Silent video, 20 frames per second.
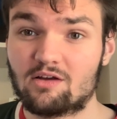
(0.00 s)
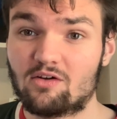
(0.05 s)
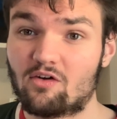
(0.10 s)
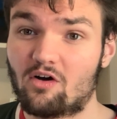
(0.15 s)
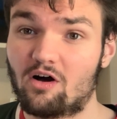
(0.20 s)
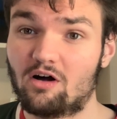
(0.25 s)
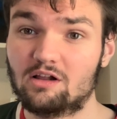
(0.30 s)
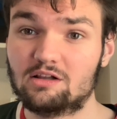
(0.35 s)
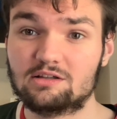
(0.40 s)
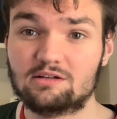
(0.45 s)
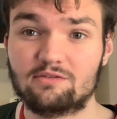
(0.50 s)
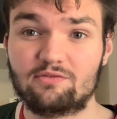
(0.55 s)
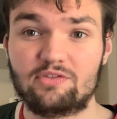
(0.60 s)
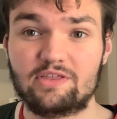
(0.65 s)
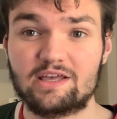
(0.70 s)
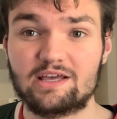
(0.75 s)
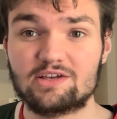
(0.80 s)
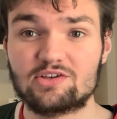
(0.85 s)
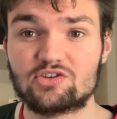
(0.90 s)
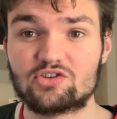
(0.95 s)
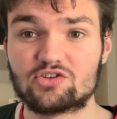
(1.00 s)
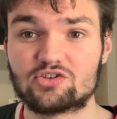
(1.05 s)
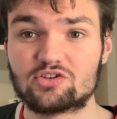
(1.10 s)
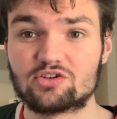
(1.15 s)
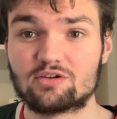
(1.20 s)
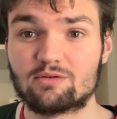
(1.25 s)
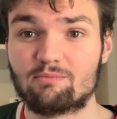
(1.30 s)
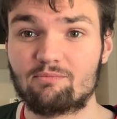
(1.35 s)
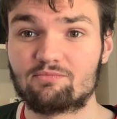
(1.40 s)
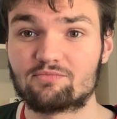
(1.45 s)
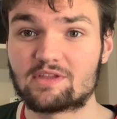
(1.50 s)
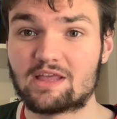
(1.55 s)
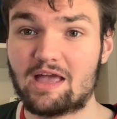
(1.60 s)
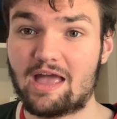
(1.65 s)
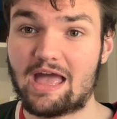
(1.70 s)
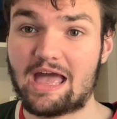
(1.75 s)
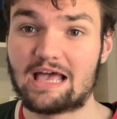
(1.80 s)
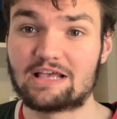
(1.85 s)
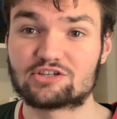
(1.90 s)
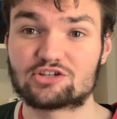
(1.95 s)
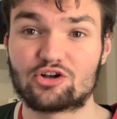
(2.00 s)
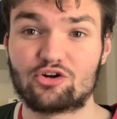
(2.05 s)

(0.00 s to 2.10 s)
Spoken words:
All of this has